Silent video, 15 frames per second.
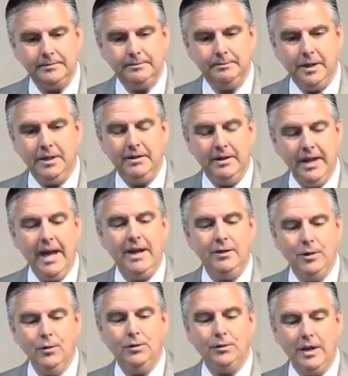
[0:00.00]
But yet
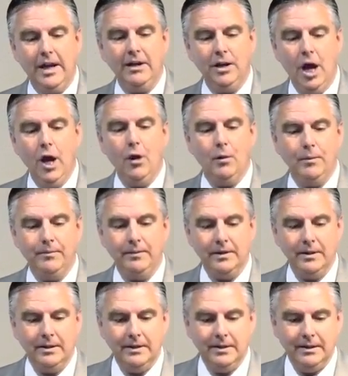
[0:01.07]
you say no.
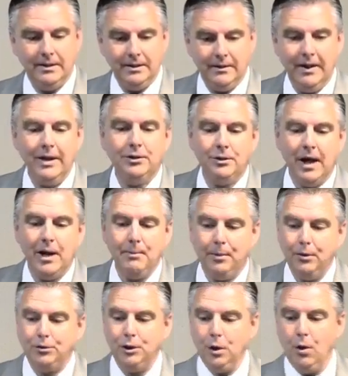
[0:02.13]
They try to
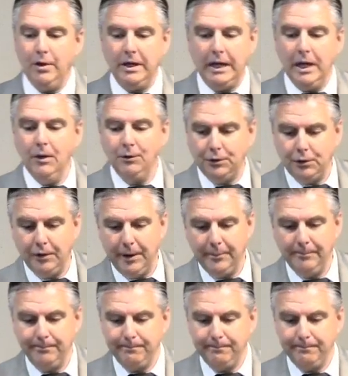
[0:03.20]
put you on a guilt trip.